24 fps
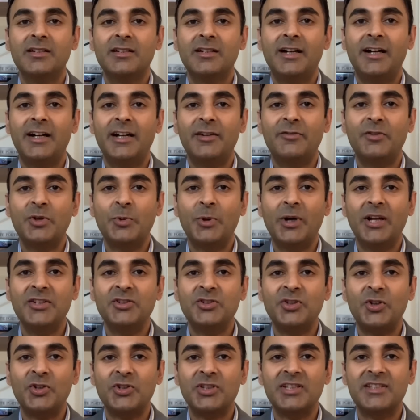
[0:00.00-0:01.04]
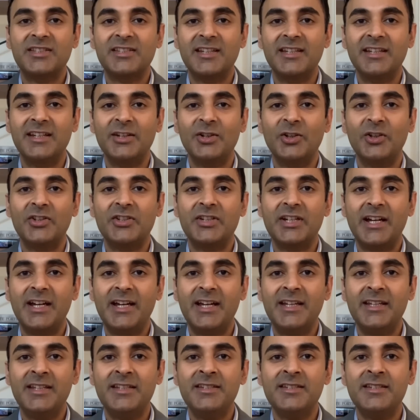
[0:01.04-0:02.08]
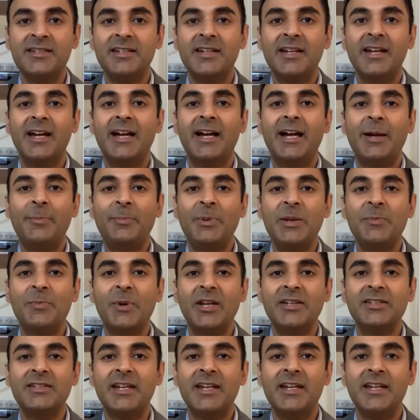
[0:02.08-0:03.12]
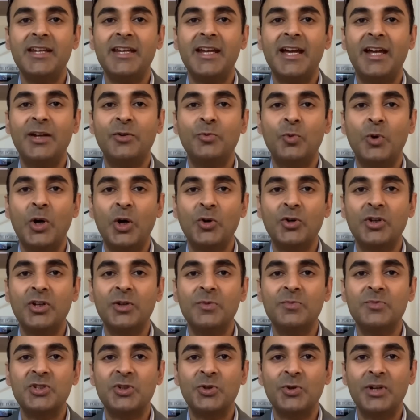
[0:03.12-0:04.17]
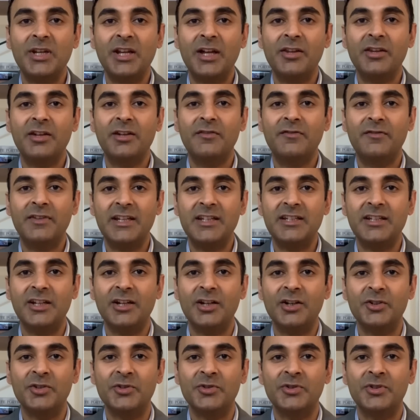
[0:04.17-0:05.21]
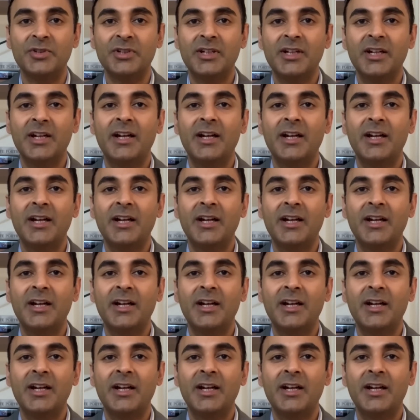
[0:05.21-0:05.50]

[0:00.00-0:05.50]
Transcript: Hi everyone, Dr. Suneel Dhand. Happy Monday and welcome to another video.